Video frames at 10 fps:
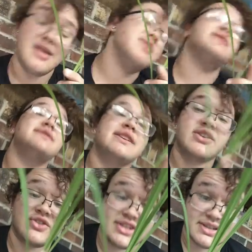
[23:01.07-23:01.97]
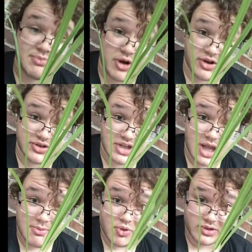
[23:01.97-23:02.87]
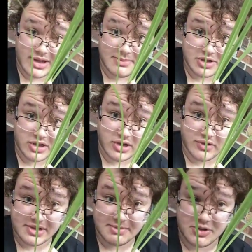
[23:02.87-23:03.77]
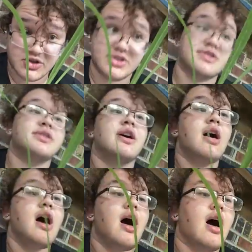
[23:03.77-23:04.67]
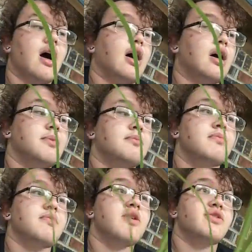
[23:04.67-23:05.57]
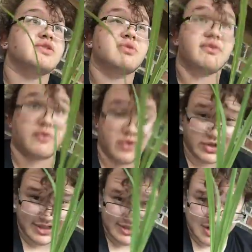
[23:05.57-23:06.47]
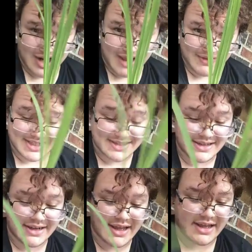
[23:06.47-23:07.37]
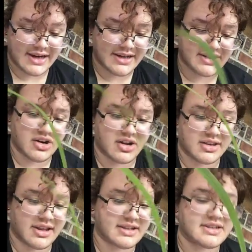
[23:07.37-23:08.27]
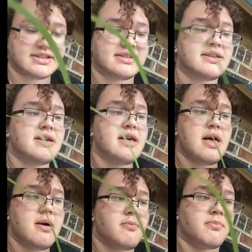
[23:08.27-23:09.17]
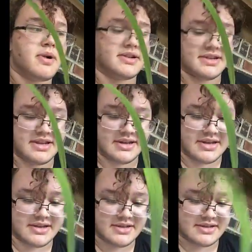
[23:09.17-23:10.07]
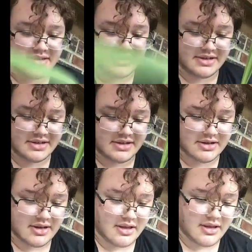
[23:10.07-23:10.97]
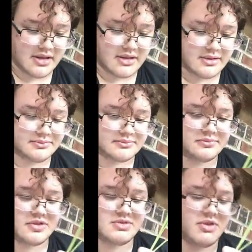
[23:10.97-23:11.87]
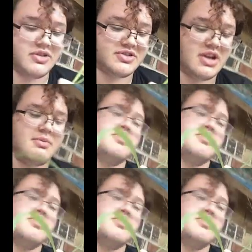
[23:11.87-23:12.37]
This here is Sprangletop, or Lepticloa species. This one unfortunately does not have its seed head. I did not collect it, but it is indeed Sprangletop.